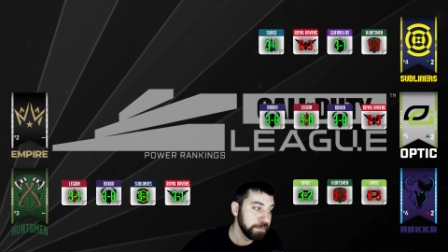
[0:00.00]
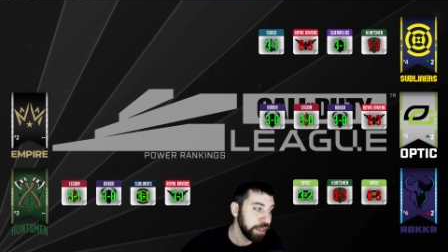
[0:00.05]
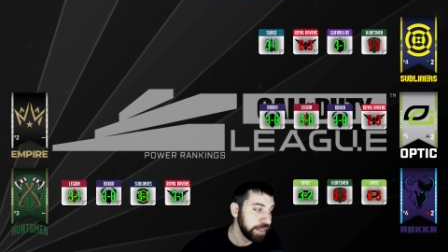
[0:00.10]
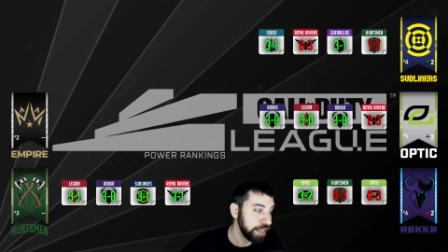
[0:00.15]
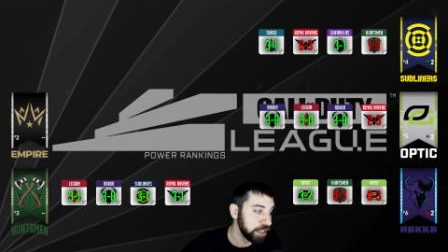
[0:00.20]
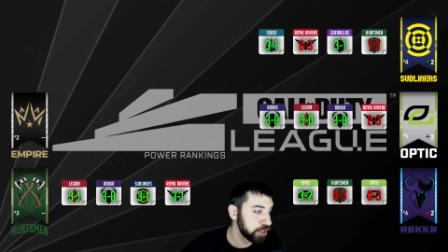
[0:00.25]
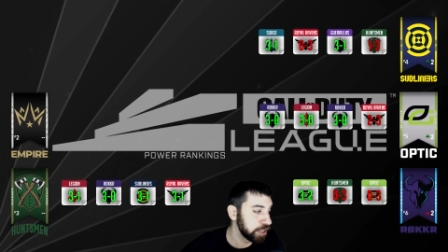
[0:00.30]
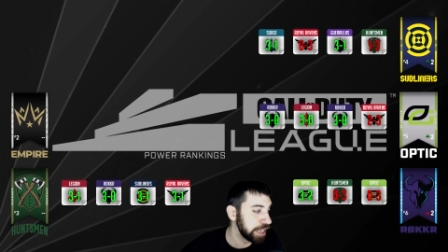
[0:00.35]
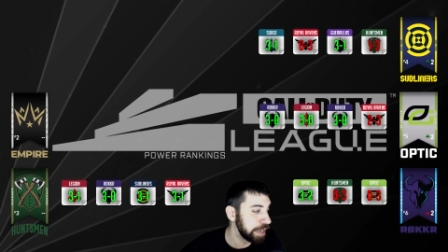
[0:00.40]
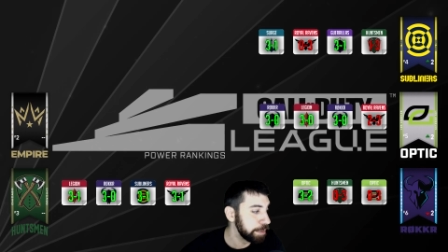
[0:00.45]

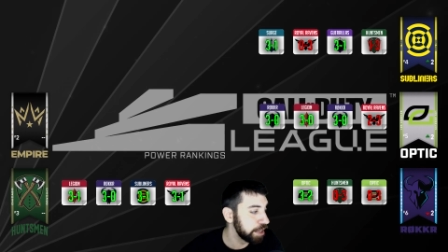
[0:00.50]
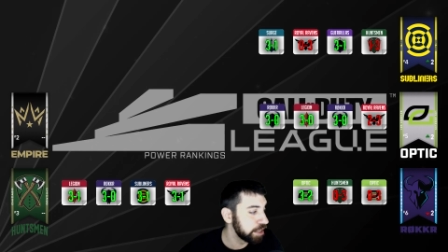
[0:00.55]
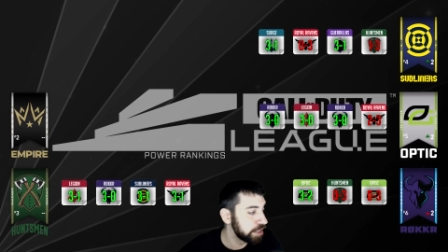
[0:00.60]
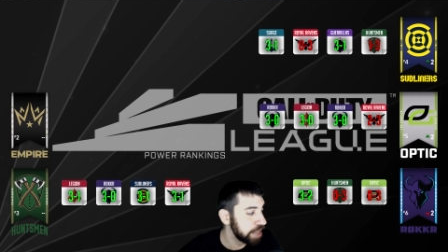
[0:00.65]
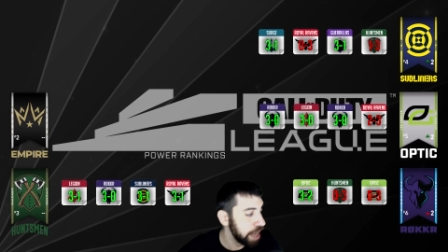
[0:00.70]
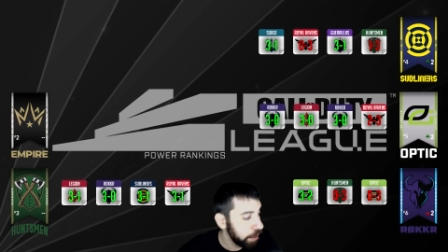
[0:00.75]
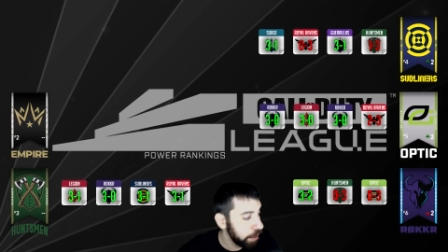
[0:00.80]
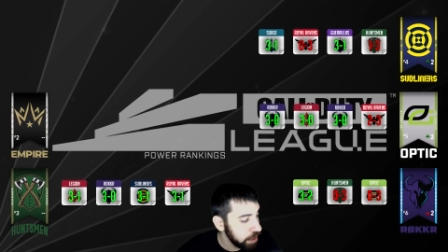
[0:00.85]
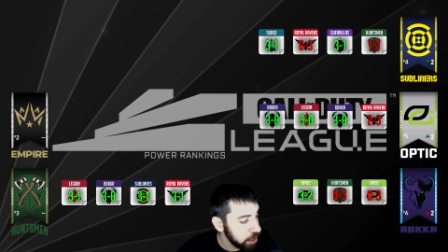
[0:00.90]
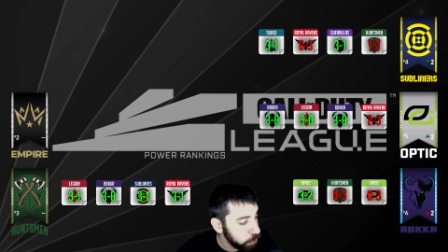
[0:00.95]
This is going to be a
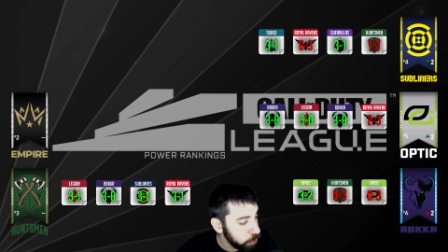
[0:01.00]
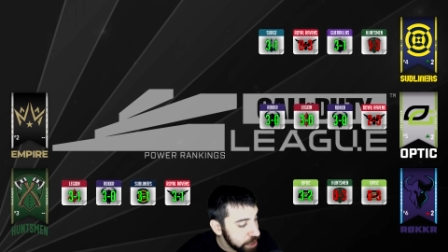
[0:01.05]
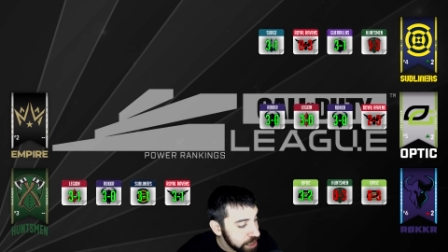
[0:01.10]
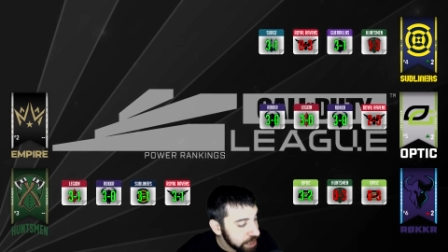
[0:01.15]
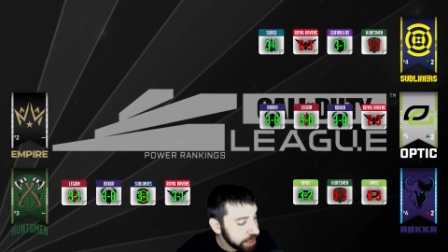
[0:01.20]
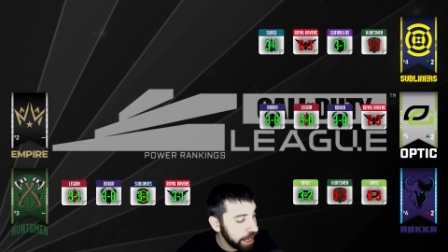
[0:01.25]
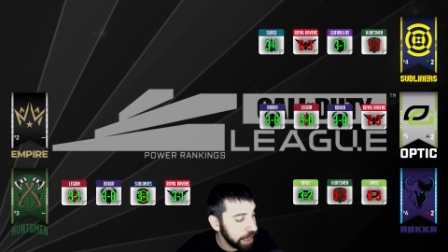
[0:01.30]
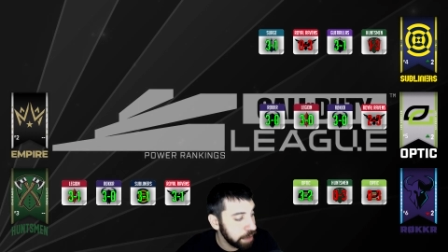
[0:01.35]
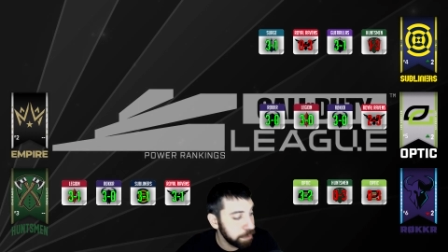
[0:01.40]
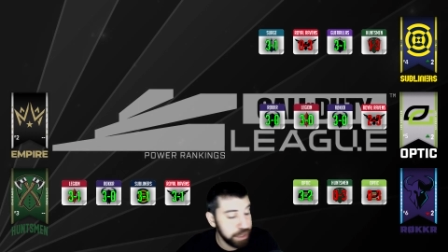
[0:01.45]
telling
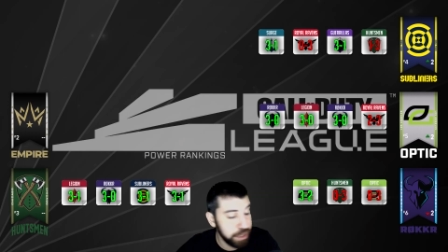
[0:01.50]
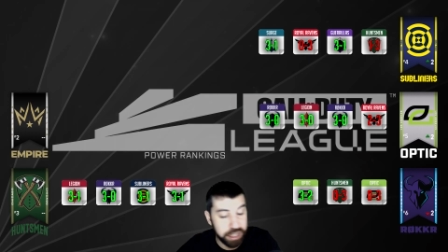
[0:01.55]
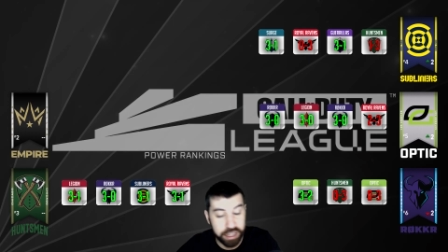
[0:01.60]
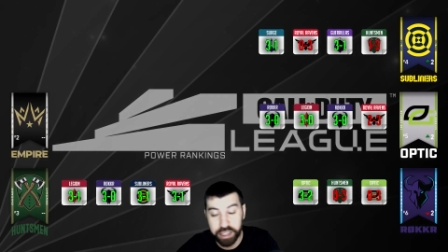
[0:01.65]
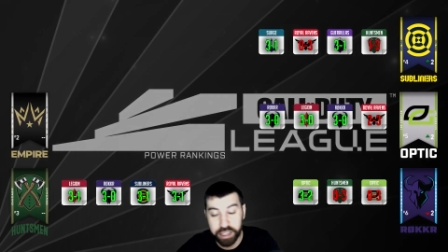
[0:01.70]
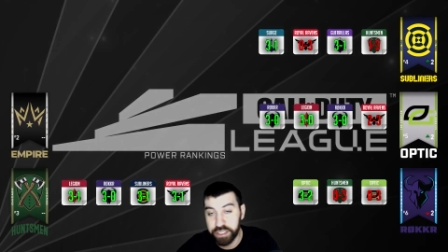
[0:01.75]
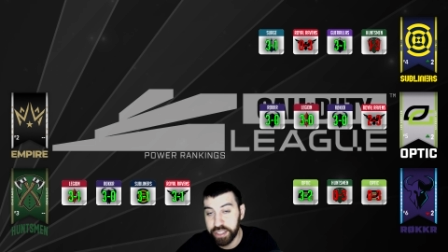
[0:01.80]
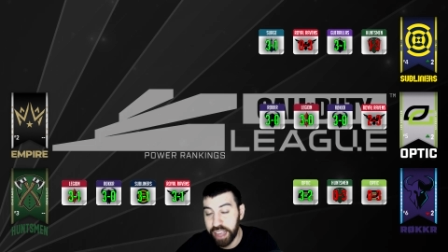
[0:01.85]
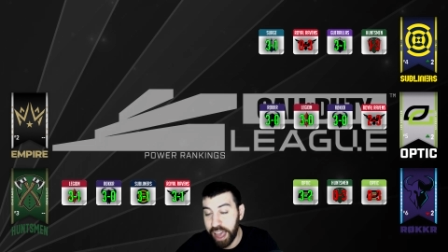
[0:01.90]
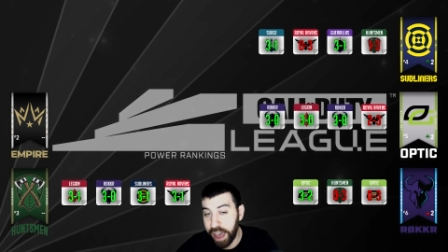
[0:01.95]
weekend
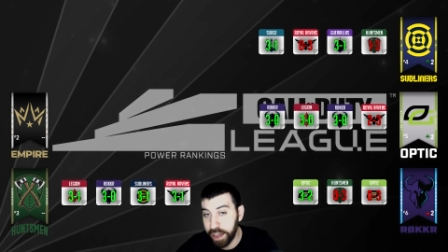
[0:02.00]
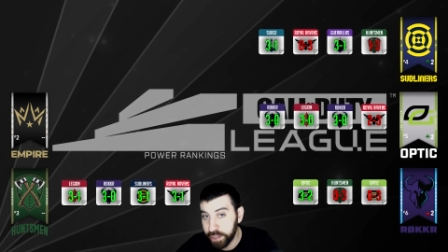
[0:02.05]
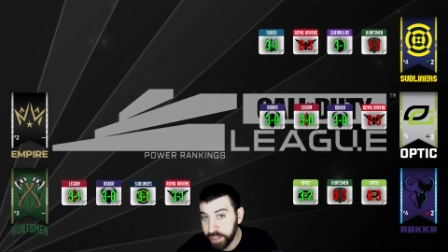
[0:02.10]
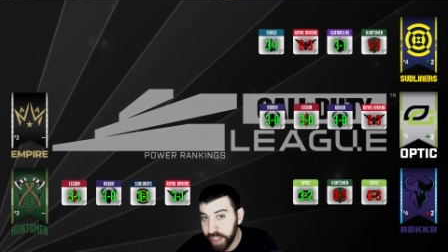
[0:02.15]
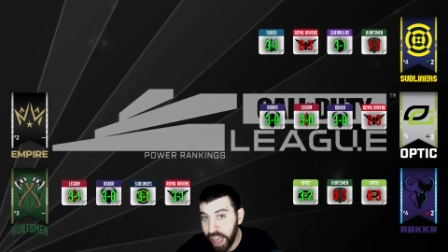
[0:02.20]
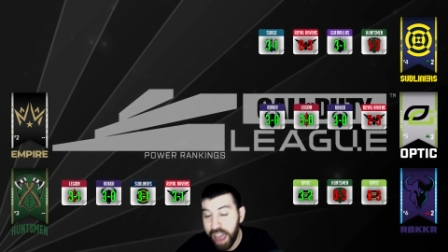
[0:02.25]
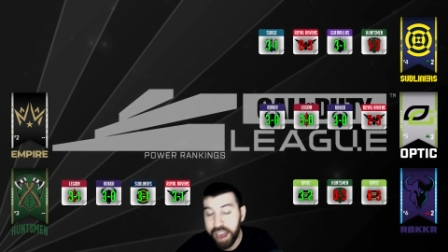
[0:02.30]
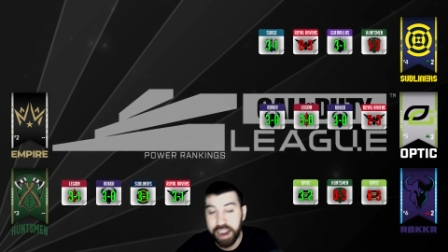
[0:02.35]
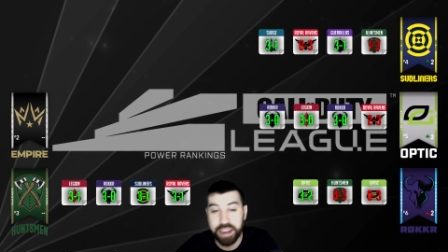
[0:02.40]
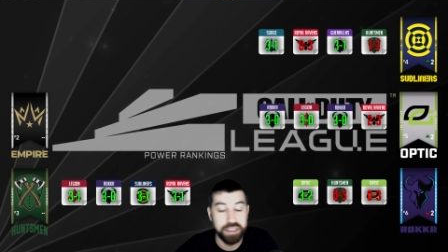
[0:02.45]
because
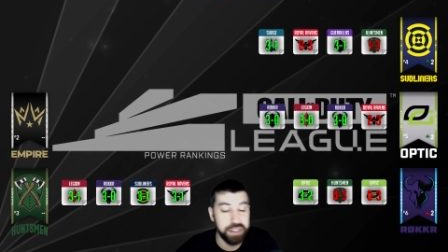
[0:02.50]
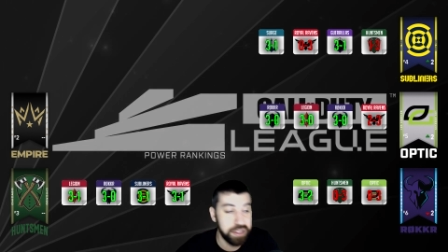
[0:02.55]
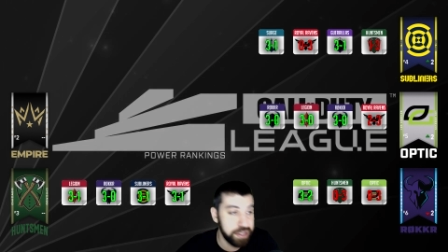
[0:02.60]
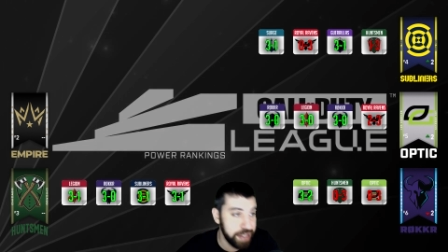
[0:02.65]
Atlanta,